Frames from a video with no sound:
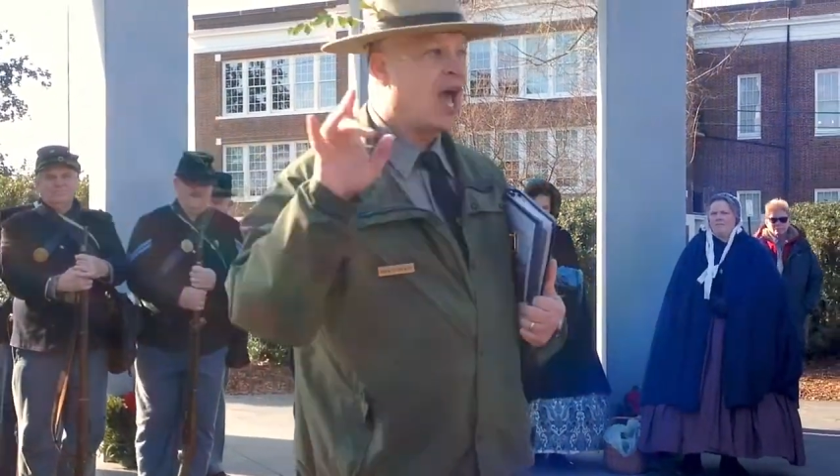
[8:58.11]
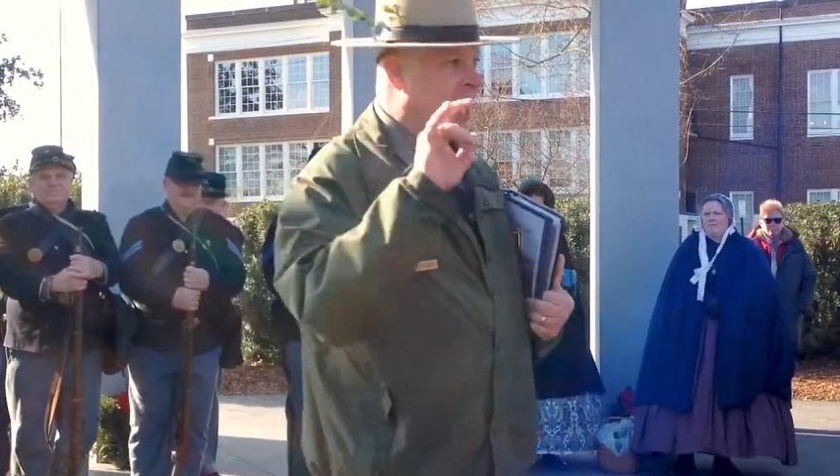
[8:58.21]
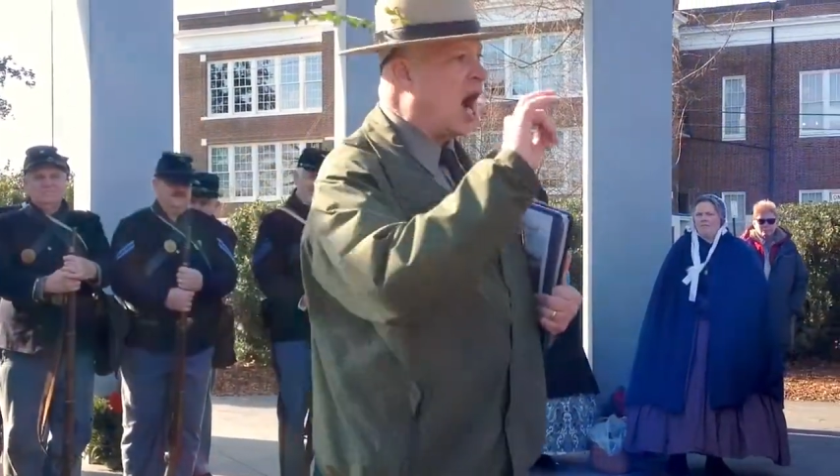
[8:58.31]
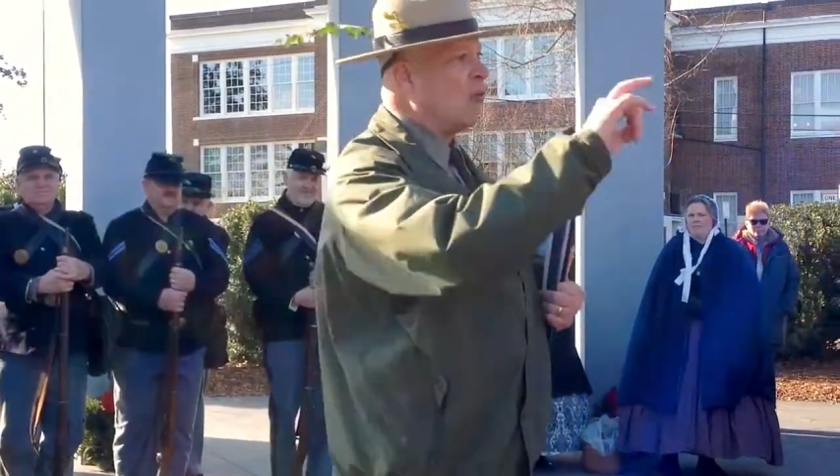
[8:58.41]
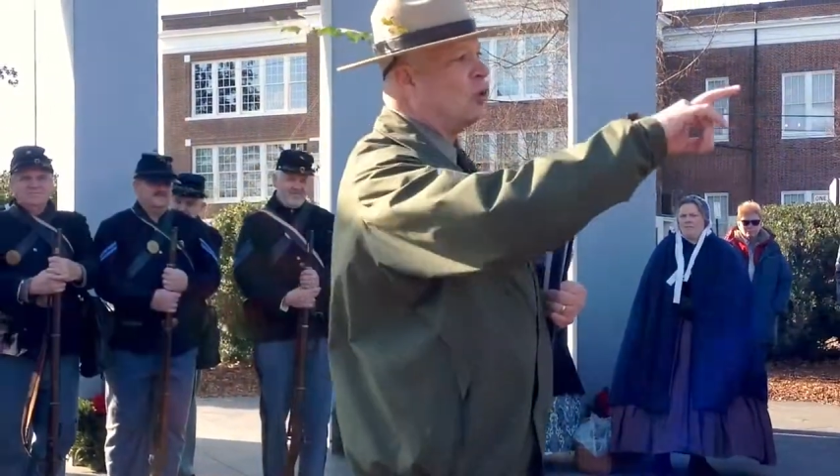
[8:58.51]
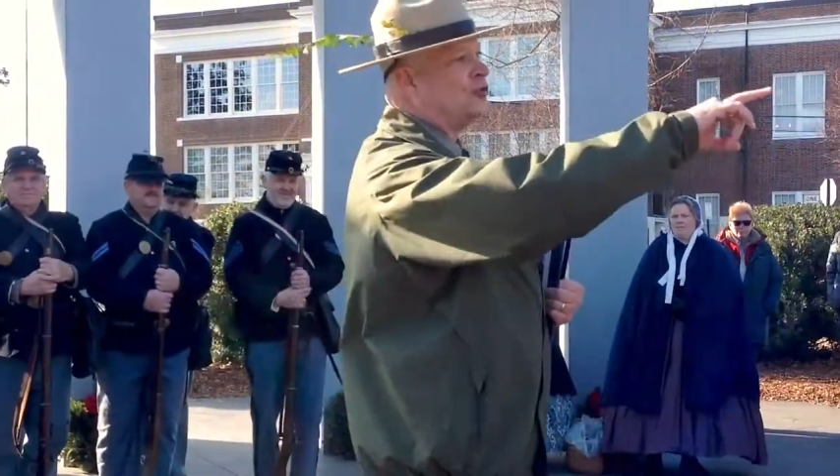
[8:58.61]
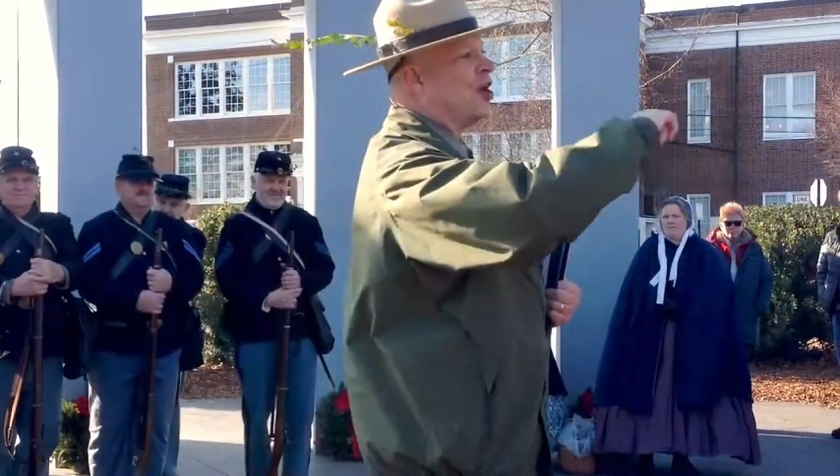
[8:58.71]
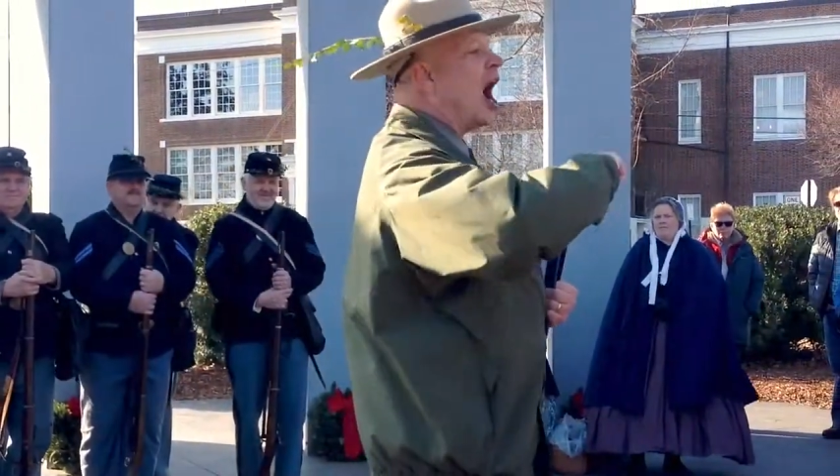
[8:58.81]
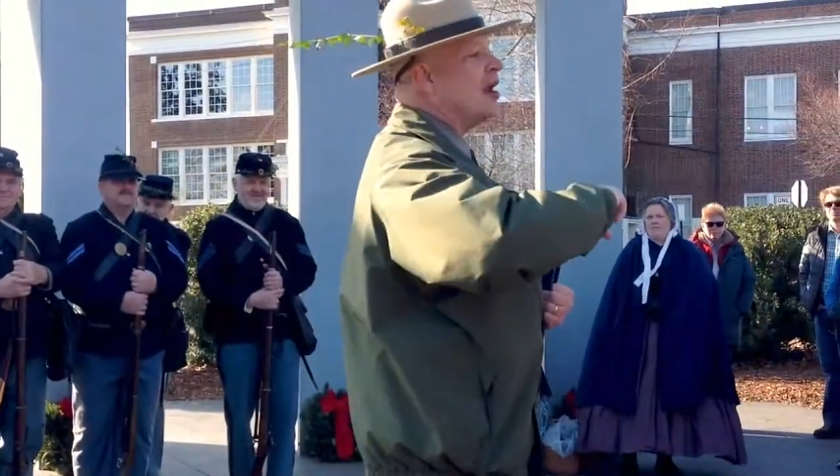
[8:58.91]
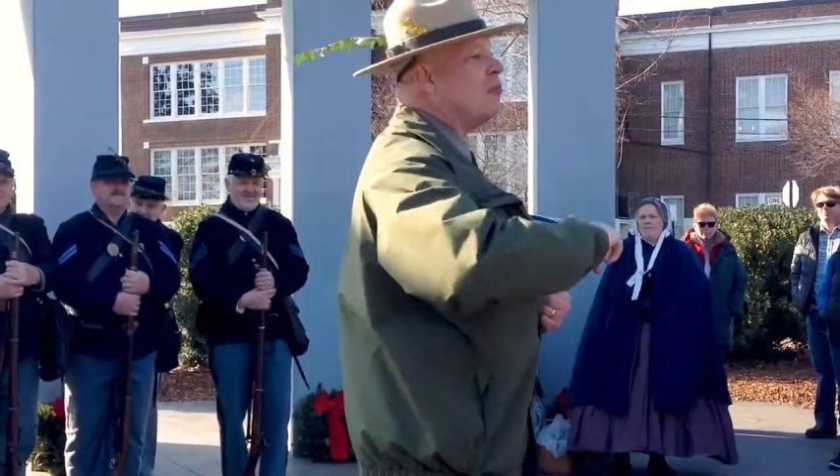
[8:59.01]
and I will
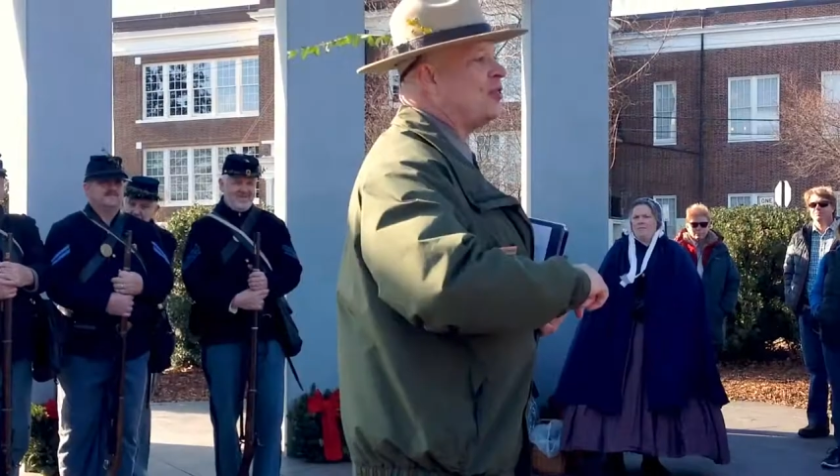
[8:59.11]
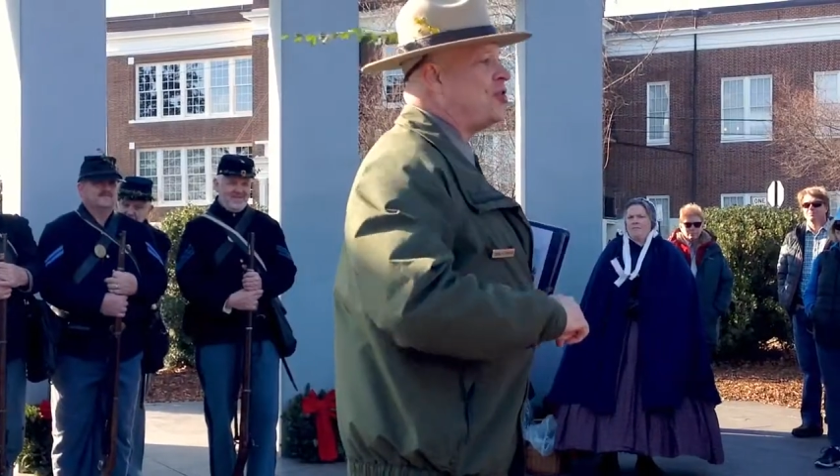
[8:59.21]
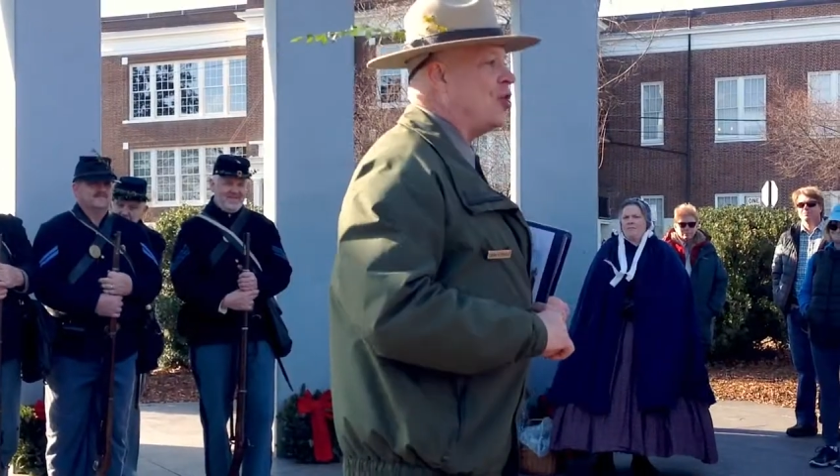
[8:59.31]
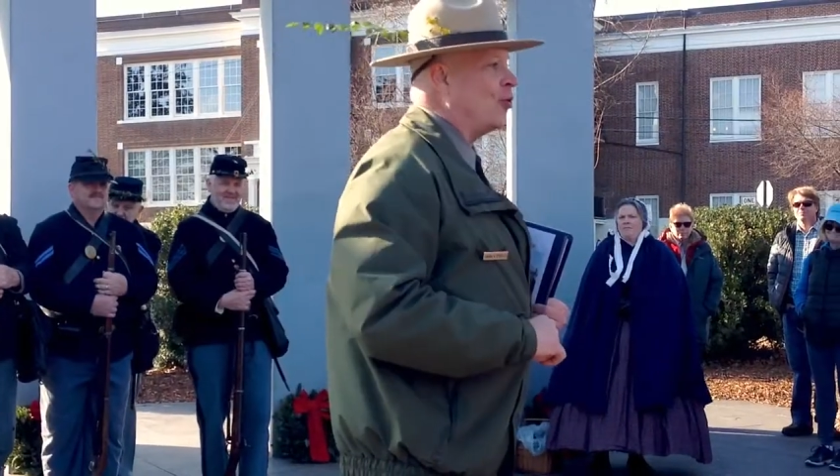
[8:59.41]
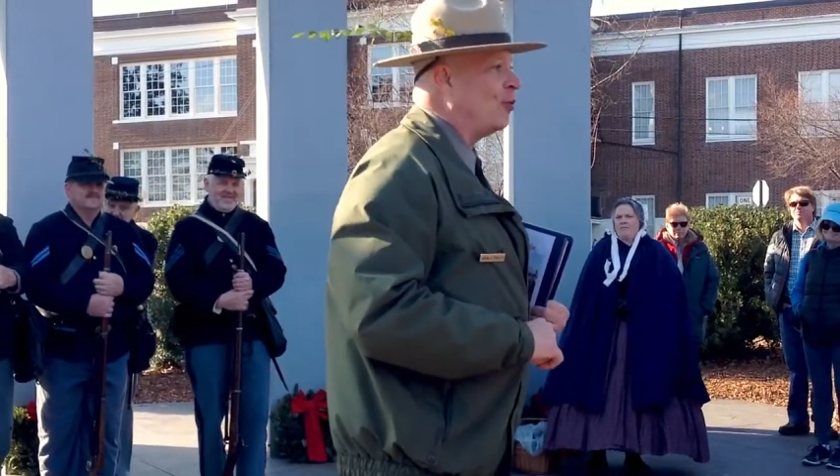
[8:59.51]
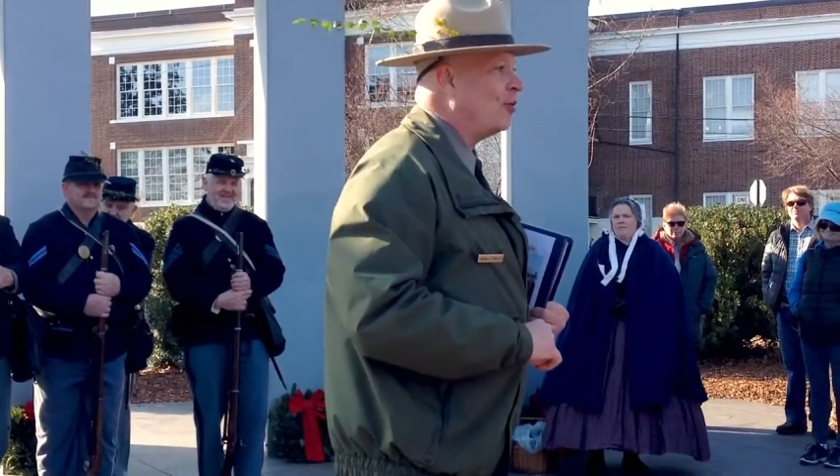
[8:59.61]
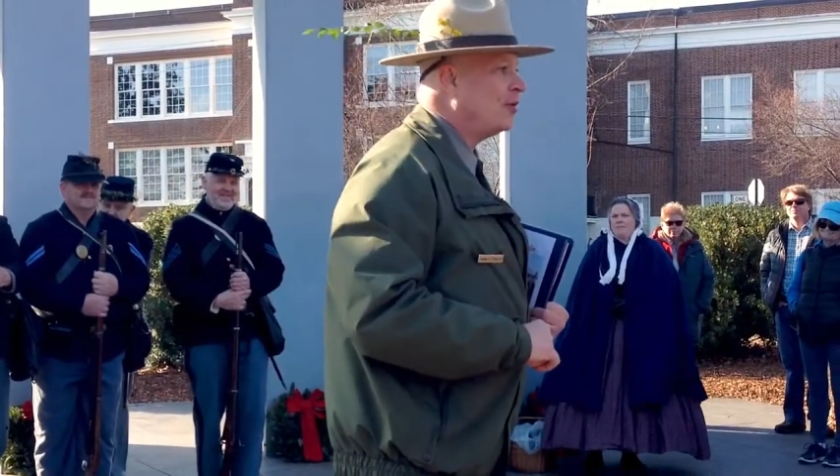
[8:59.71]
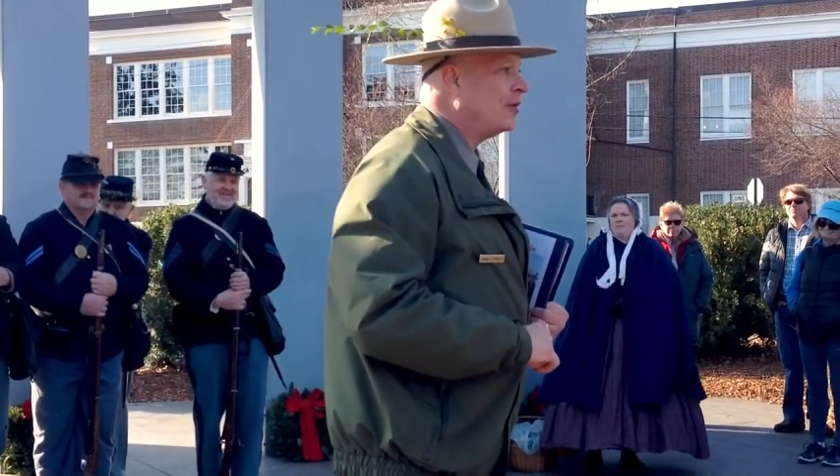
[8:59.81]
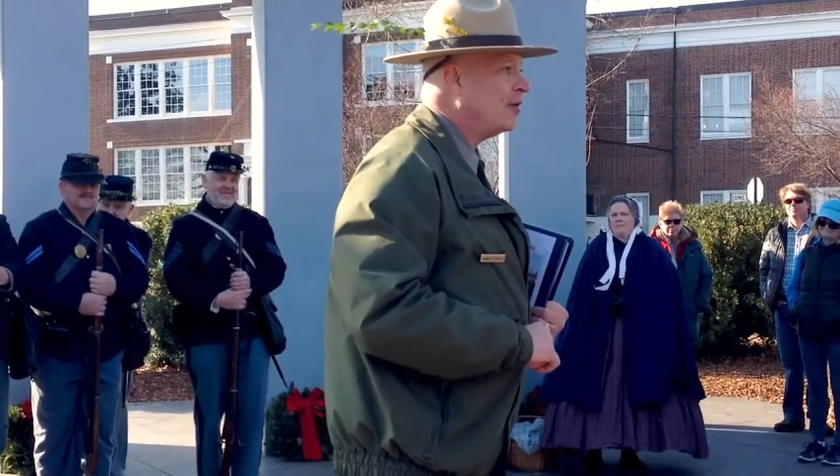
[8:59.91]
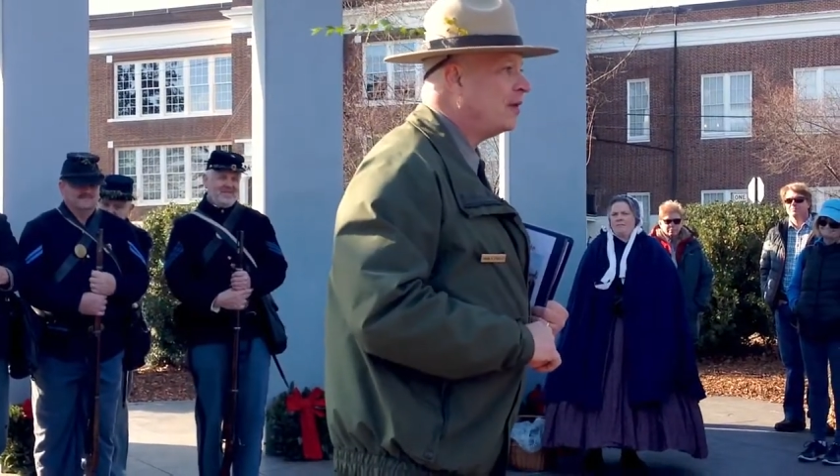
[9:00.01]
dine with
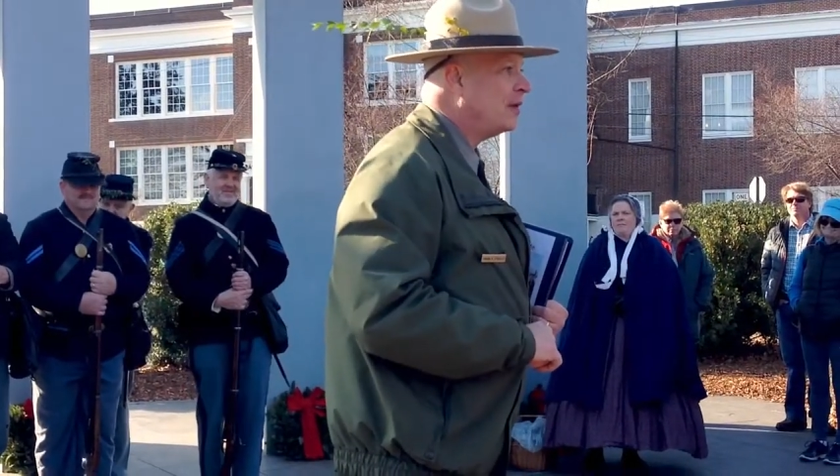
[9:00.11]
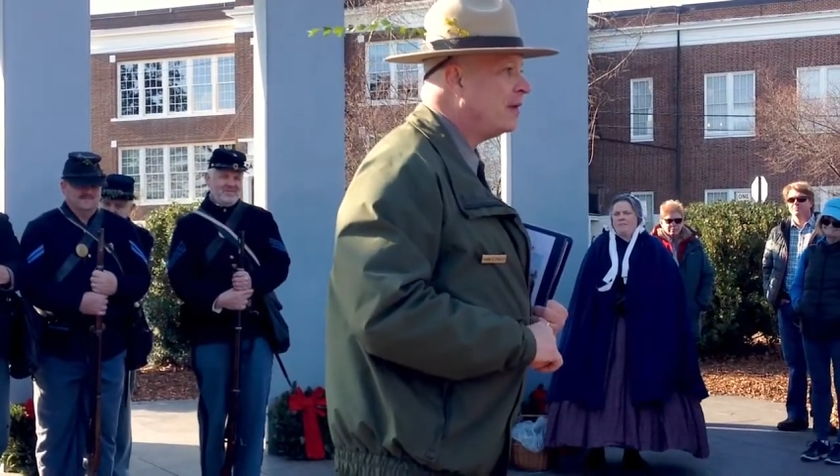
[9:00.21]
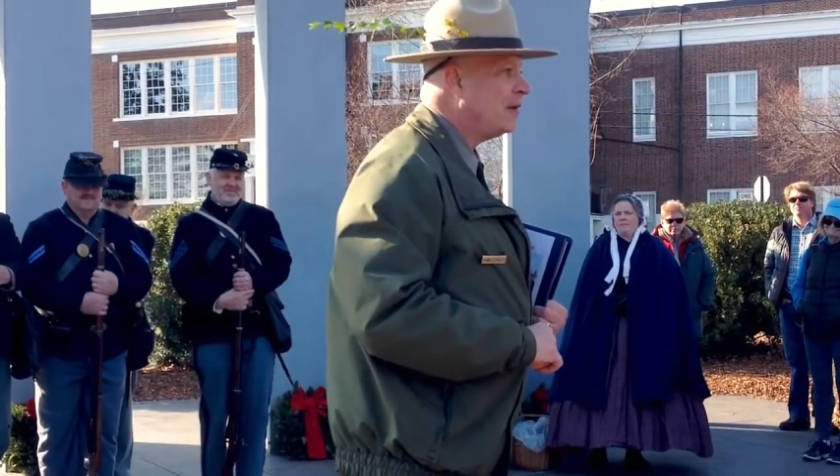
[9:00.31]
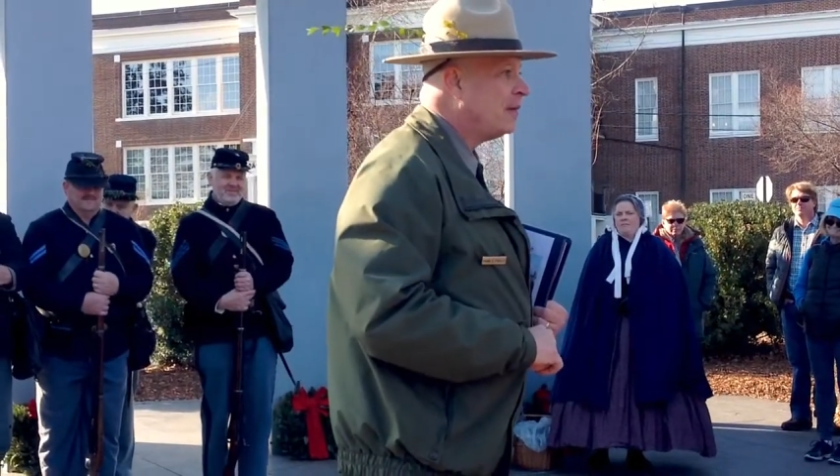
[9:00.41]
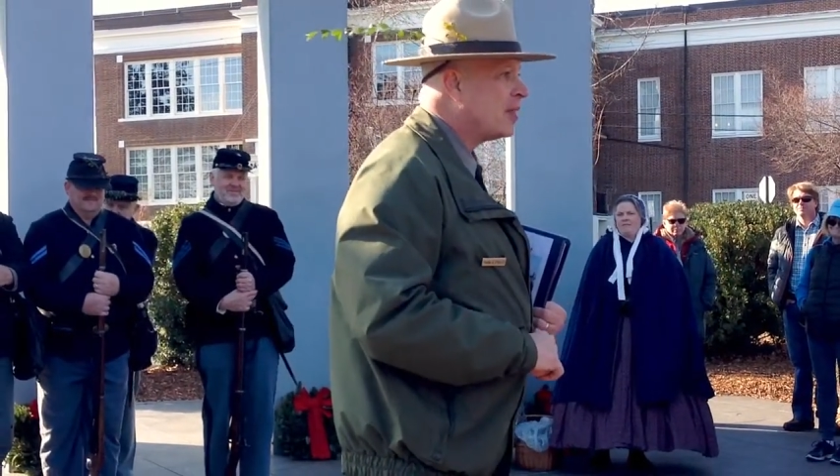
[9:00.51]
you.